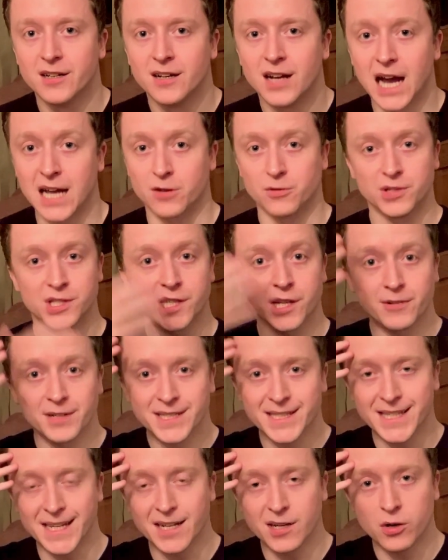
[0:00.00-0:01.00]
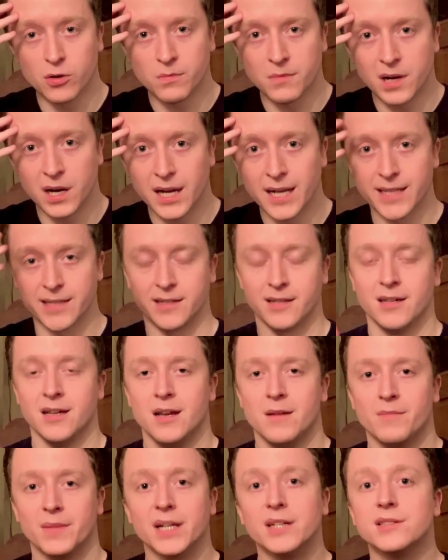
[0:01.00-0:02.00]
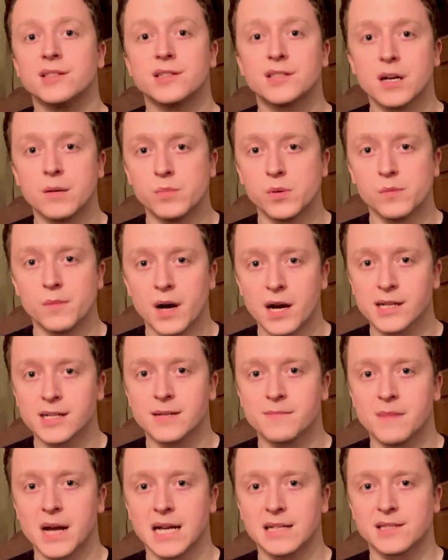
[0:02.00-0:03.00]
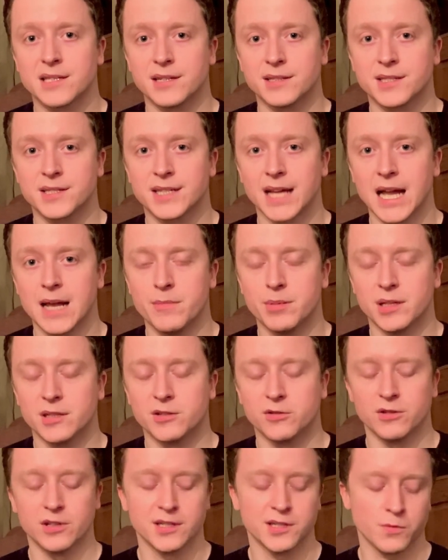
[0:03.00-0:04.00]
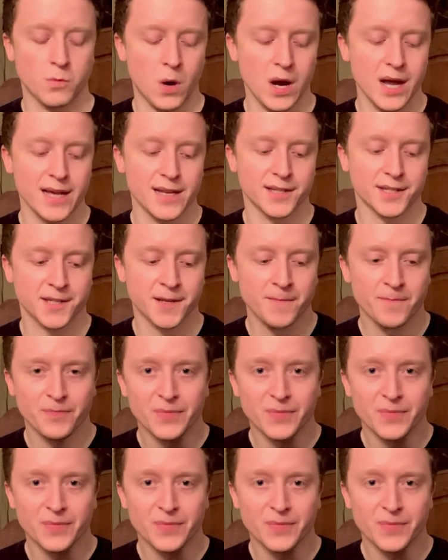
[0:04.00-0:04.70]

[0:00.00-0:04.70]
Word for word: and also a single mind, because a double-minded man's unstable in all his ways.